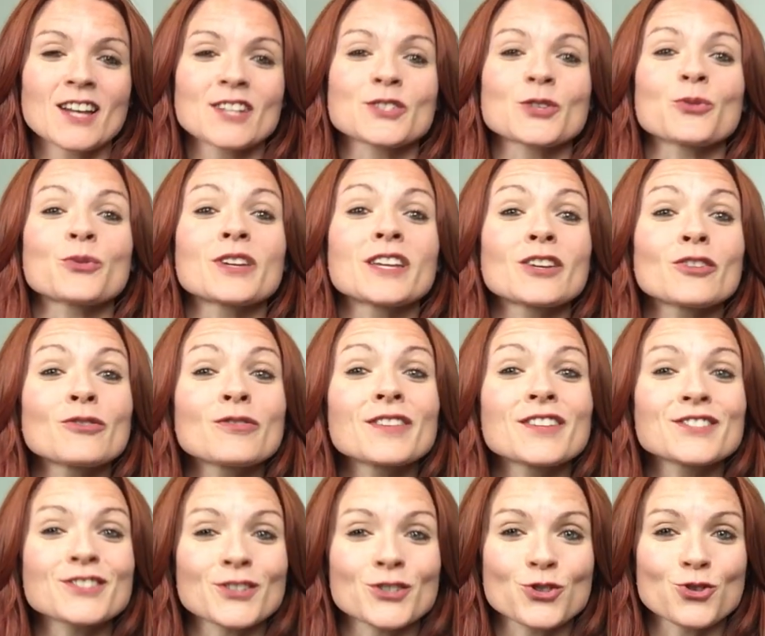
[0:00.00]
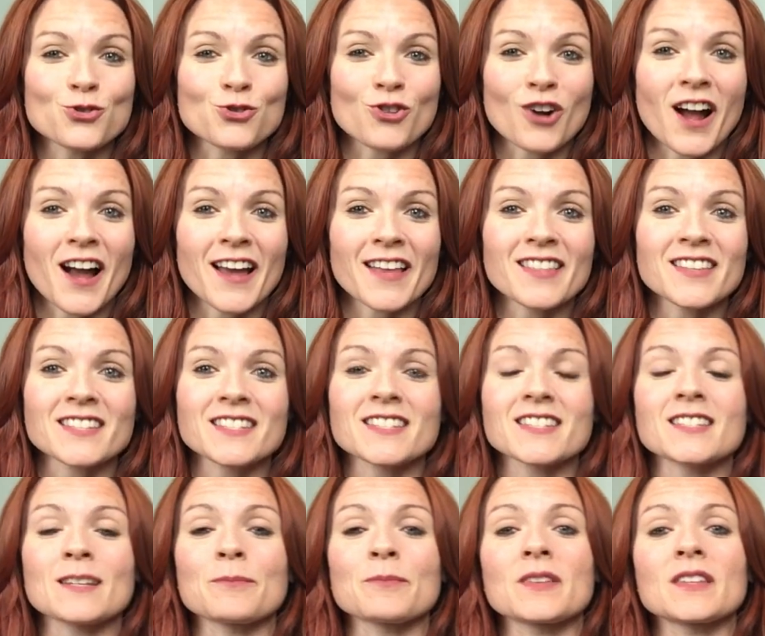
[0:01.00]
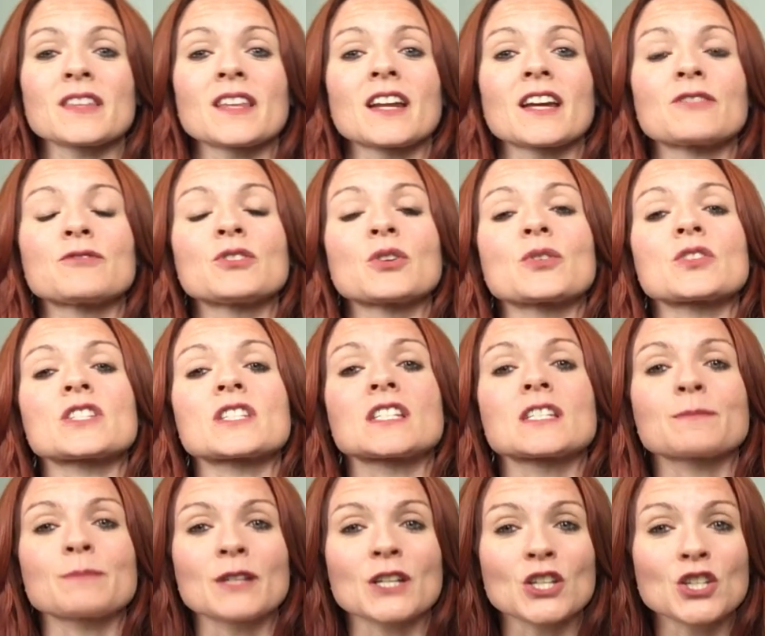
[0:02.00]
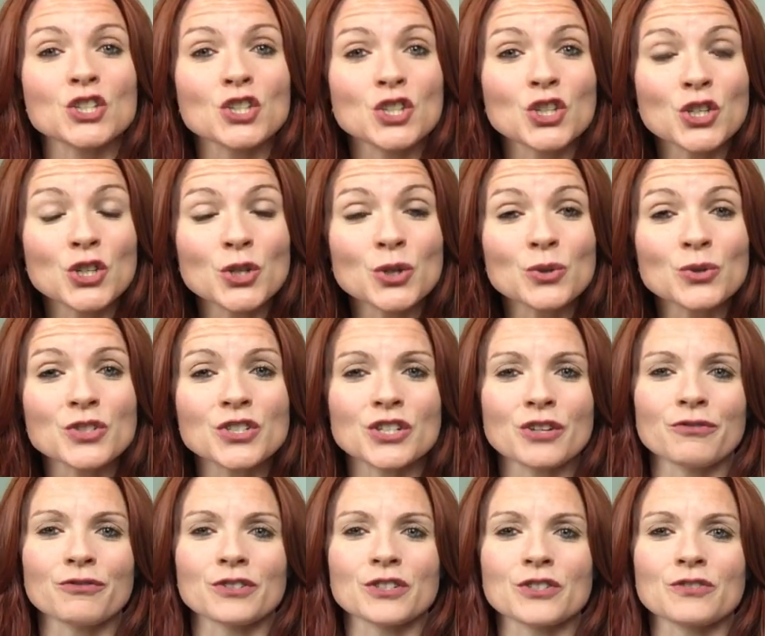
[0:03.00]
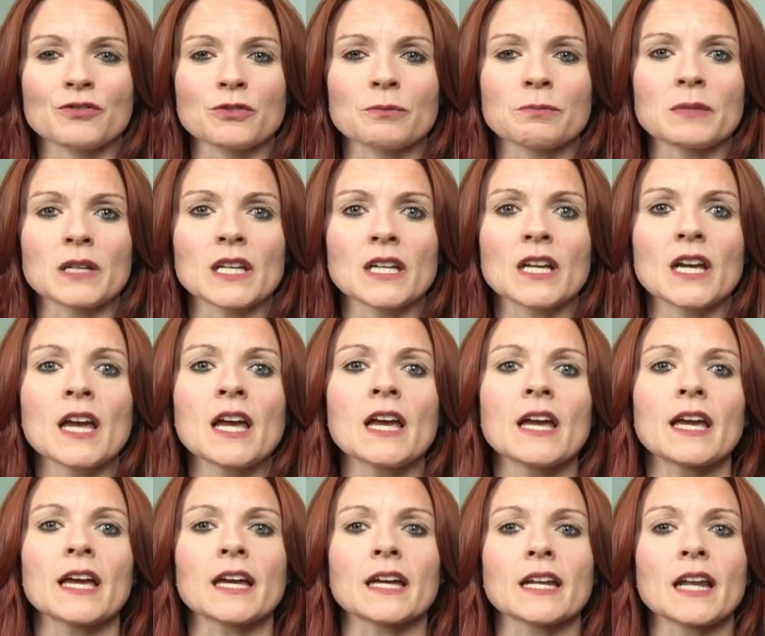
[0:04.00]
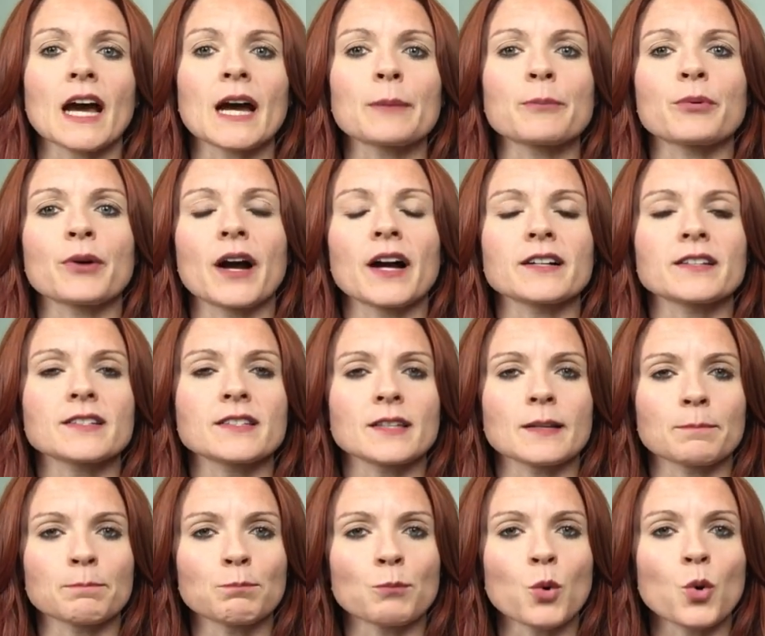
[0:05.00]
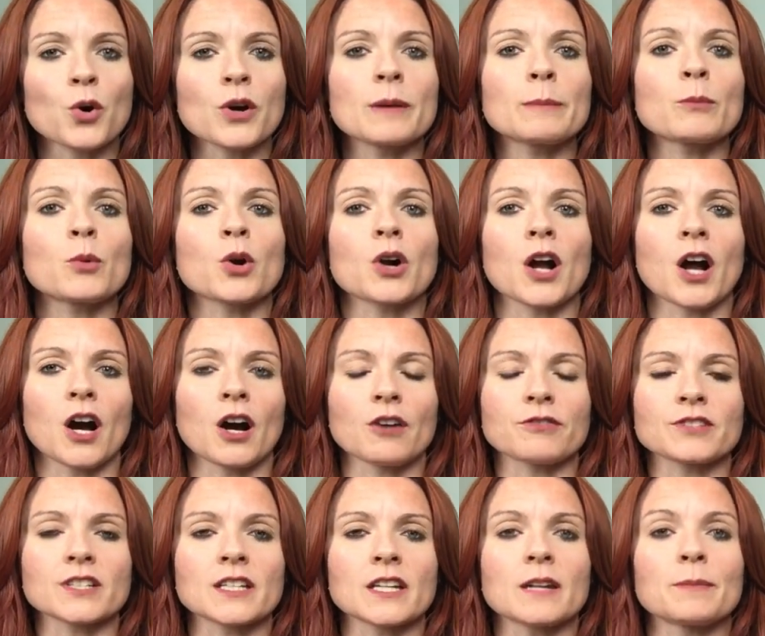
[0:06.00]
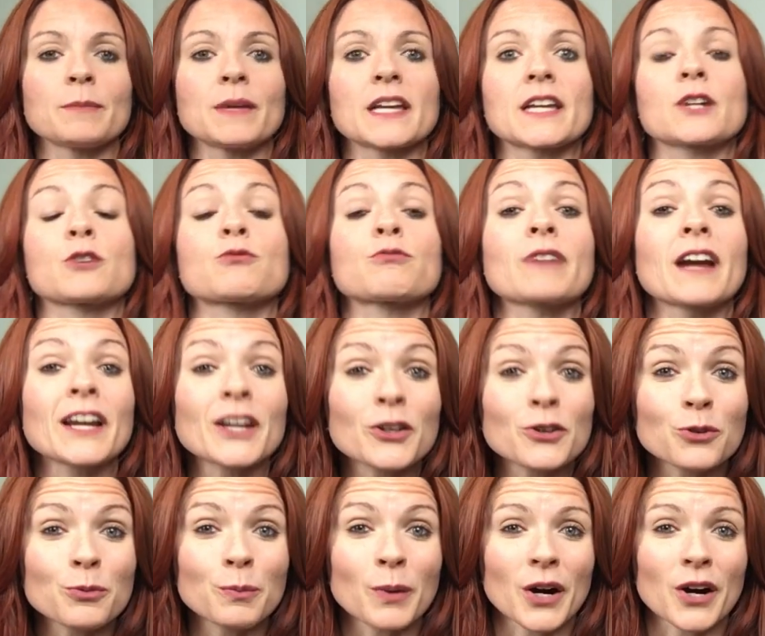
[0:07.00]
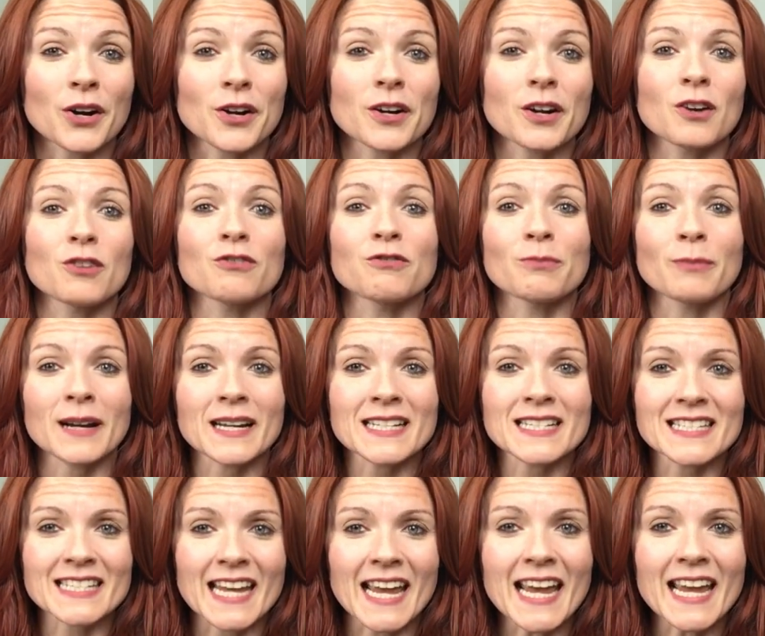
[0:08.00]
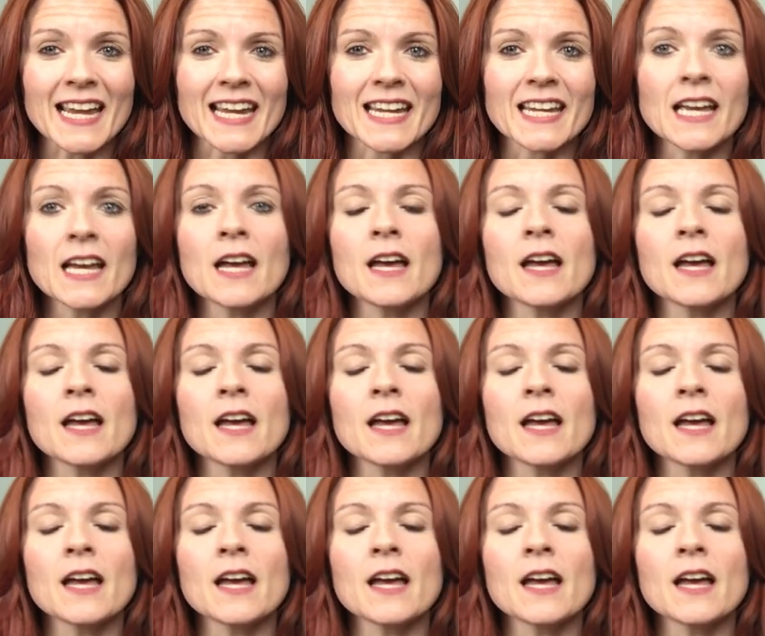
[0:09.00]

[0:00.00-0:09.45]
So give this a try. This is something that I've noticed has made a huge difference for me, and I practice it more and more often and make it a regular part of my day.